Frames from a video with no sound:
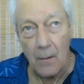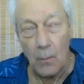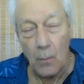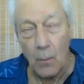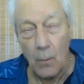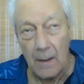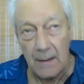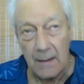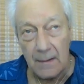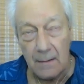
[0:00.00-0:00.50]

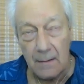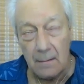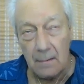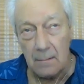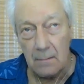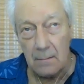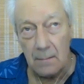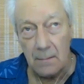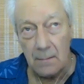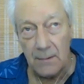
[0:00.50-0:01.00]

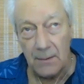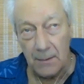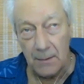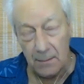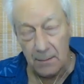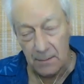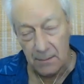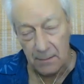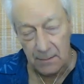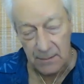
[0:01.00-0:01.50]
when
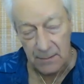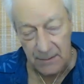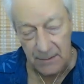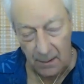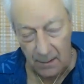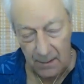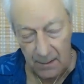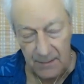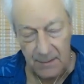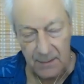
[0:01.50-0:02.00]
you
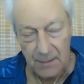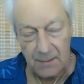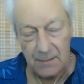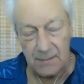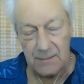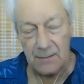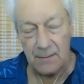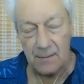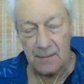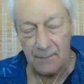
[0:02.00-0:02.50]
started to
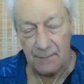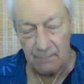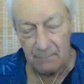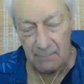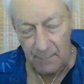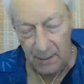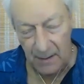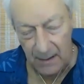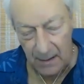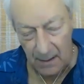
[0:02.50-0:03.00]
sort of
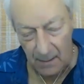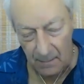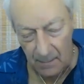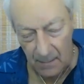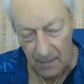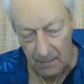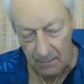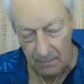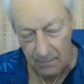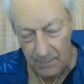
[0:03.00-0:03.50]

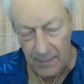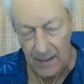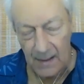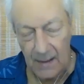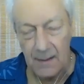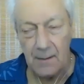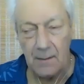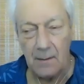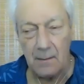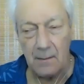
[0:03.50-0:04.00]
become
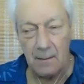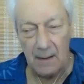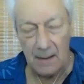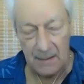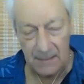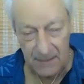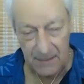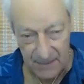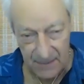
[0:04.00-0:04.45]
better at